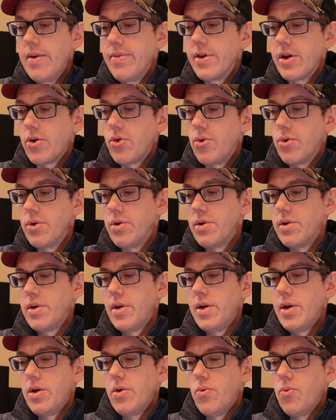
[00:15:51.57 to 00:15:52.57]
The court
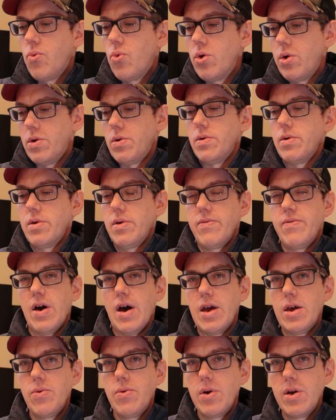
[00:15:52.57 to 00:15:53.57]
will
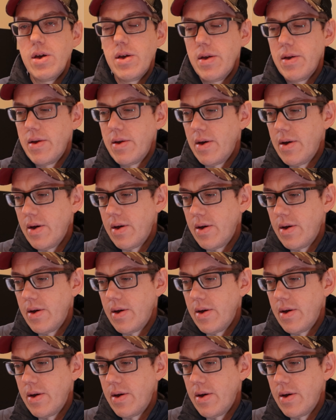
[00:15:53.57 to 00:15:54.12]
evaluate